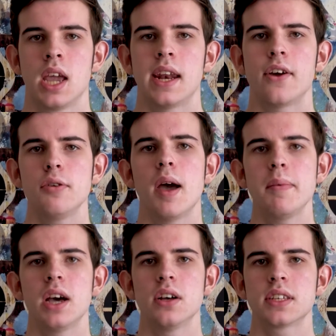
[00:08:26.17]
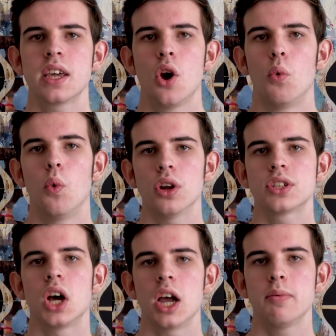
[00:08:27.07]
Now you may be asking, what
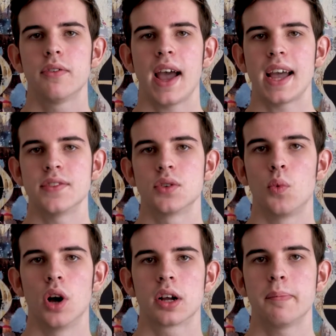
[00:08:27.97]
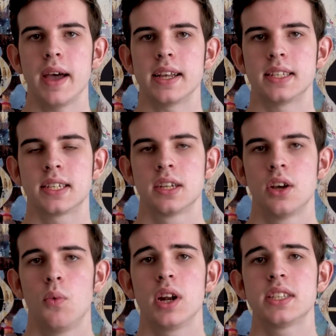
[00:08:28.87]
type of ads work best?
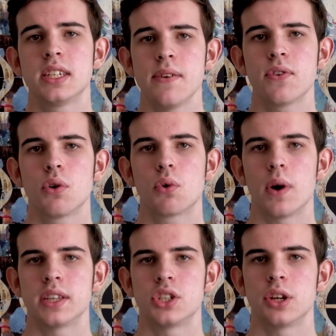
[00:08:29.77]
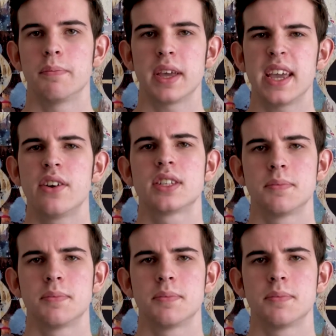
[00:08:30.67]
Well, it's a difficult question, but here are some